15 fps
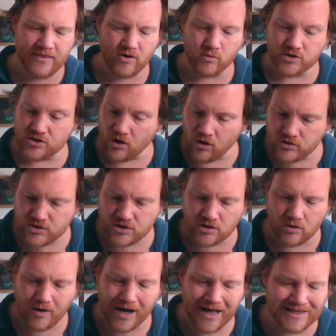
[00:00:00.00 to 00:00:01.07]
There was
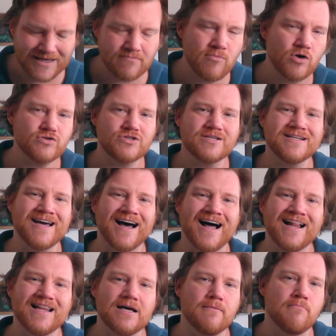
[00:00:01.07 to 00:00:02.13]
also Ali Mohsen
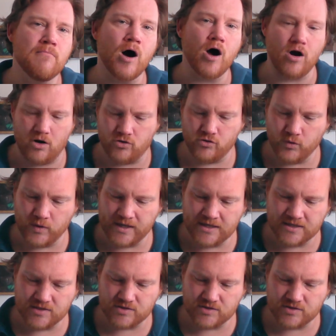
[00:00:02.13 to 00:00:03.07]
al-Ammar, who